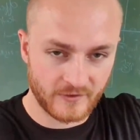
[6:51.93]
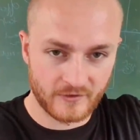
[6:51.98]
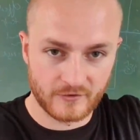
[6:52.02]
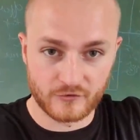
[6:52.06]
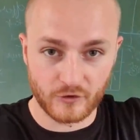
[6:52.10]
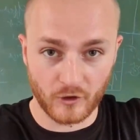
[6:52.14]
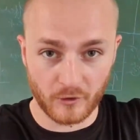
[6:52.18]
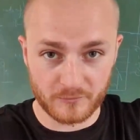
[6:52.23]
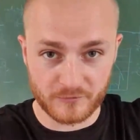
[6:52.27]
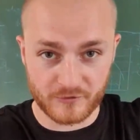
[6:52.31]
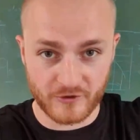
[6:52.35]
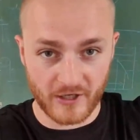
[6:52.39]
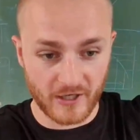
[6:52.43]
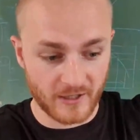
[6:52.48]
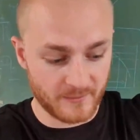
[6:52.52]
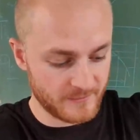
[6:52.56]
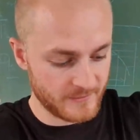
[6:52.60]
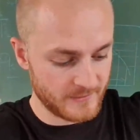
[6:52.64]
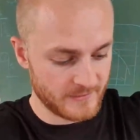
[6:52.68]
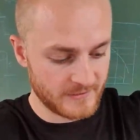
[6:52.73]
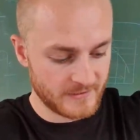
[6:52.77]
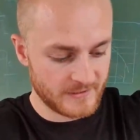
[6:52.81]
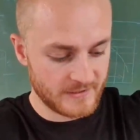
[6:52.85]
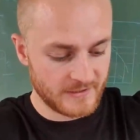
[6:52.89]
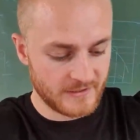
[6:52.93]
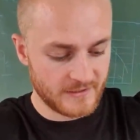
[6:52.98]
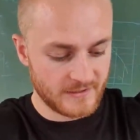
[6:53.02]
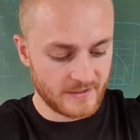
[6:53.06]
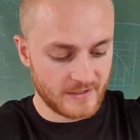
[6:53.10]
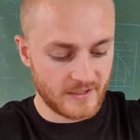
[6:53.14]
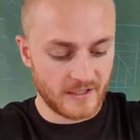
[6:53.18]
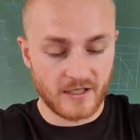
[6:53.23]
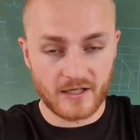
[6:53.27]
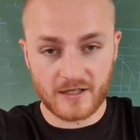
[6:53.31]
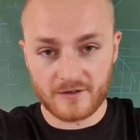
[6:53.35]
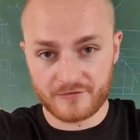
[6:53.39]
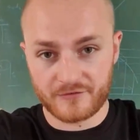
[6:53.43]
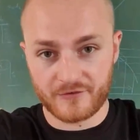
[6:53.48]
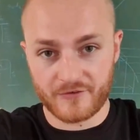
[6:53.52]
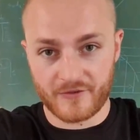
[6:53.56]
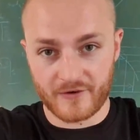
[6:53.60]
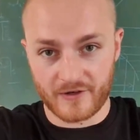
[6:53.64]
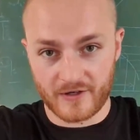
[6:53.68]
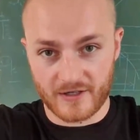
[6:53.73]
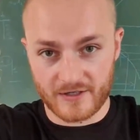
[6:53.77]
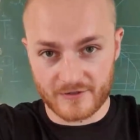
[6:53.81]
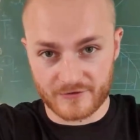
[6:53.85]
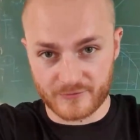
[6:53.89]
topped up, after
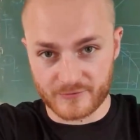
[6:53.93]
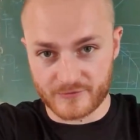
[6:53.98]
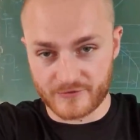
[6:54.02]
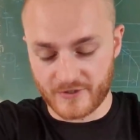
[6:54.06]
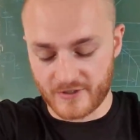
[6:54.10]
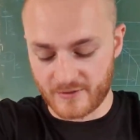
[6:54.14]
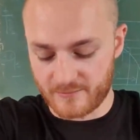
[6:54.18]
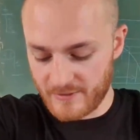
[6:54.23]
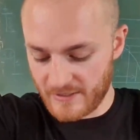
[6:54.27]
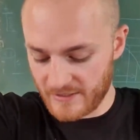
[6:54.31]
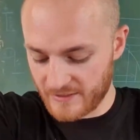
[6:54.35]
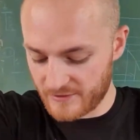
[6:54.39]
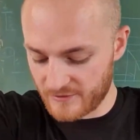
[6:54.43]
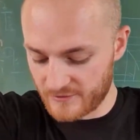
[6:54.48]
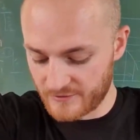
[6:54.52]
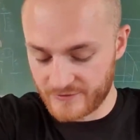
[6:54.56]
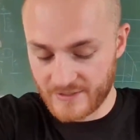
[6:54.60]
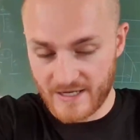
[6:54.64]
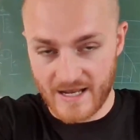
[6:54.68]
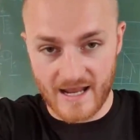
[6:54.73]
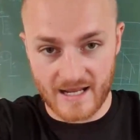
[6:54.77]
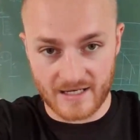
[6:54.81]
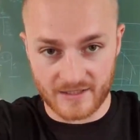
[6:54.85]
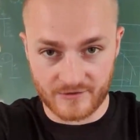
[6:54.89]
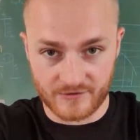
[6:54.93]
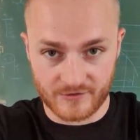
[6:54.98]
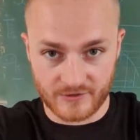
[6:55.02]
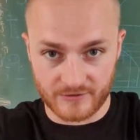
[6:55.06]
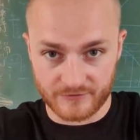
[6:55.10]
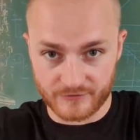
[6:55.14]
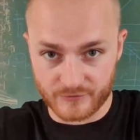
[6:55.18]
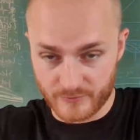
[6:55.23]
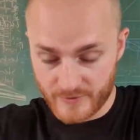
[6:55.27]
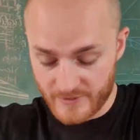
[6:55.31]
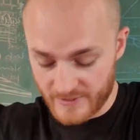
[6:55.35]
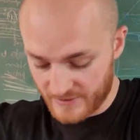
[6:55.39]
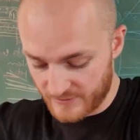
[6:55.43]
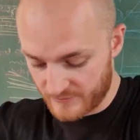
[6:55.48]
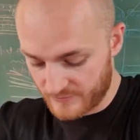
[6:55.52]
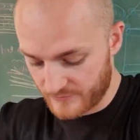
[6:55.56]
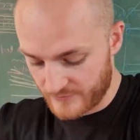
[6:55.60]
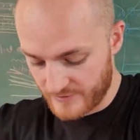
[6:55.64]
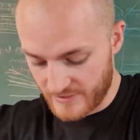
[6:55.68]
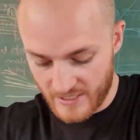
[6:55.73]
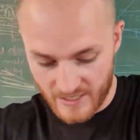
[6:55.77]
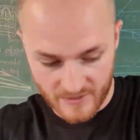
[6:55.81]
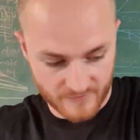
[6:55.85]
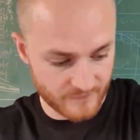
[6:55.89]
the lights were turned back on, and after we killed
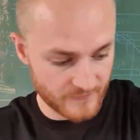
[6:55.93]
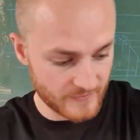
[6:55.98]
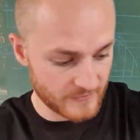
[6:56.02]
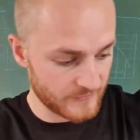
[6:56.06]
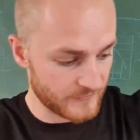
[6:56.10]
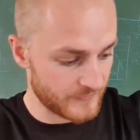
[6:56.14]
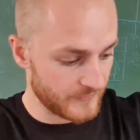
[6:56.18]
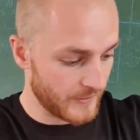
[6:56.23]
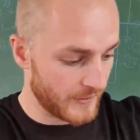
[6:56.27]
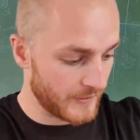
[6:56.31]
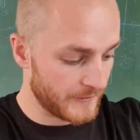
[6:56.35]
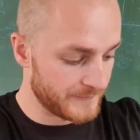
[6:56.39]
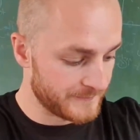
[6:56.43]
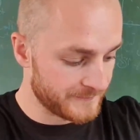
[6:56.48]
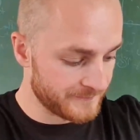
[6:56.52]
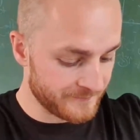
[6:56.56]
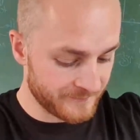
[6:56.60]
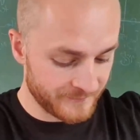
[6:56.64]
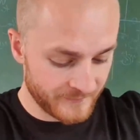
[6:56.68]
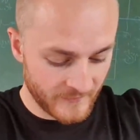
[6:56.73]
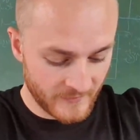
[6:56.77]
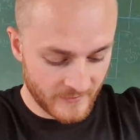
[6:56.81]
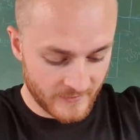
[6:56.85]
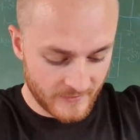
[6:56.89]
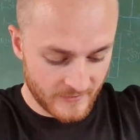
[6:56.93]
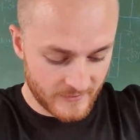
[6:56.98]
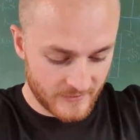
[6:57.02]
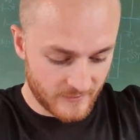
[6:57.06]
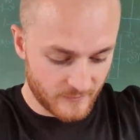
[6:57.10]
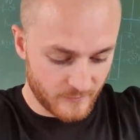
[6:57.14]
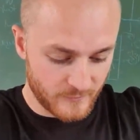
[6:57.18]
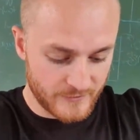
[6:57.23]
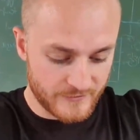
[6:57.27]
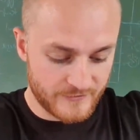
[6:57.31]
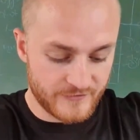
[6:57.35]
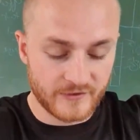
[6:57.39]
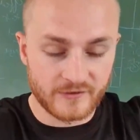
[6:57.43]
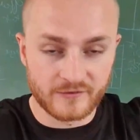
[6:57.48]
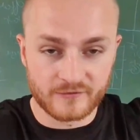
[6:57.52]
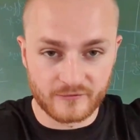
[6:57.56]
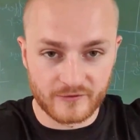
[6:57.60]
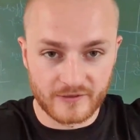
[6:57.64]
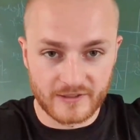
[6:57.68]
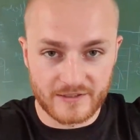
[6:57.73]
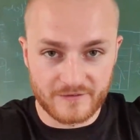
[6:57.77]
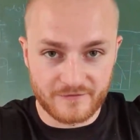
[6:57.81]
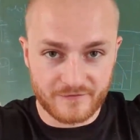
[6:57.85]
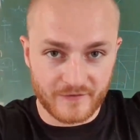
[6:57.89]
all the aphids. So we didn't
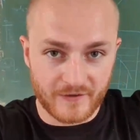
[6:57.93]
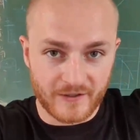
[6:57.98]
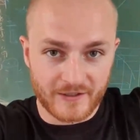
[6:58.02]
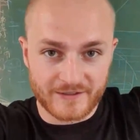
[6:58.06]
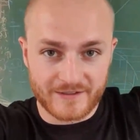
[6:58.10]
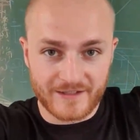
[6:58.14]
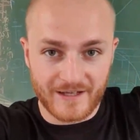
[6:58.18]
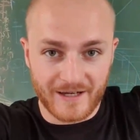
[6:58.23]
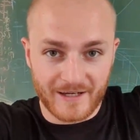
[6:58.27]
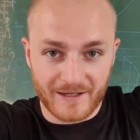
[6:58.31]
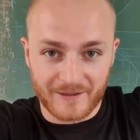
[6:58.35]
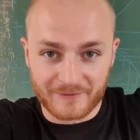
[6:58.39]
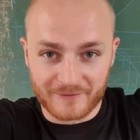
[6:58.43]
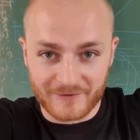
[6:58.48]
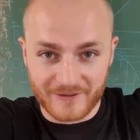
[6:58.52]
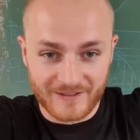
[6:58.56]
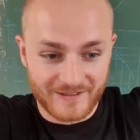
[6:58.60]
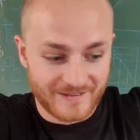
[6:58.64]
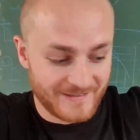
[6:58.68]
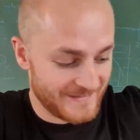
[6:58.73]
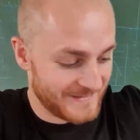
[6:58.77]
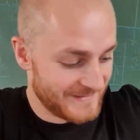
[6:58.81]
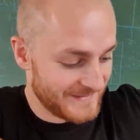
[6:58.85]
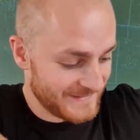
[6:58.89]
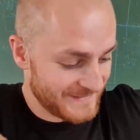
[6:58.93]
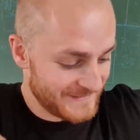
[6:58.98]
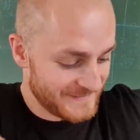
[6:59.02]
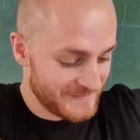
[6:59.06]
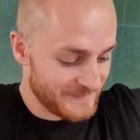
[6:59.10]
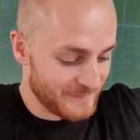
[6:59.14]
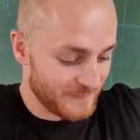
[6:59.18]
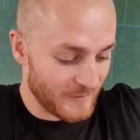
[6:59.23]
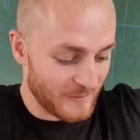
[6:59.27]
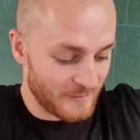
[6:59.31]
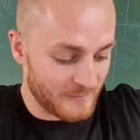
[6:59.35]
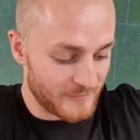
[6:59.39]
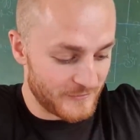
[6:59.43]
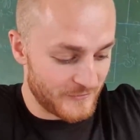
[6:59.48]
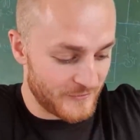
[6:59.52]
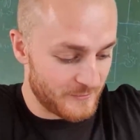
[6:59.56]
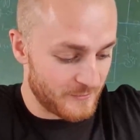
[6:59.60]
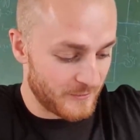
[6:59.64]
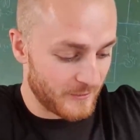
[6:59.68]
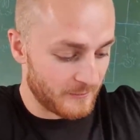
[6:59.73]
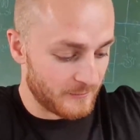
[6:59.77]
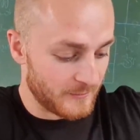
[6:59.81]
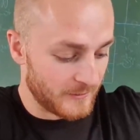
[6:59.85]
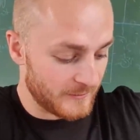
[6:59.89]
really find out what was the
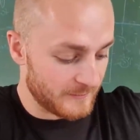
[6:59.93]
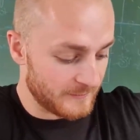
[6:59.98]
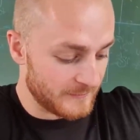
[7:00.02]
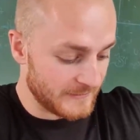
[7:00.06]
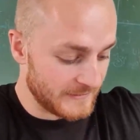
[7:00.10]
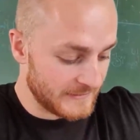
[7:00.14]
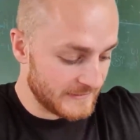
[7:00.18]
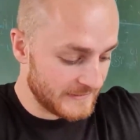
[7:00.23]
problem.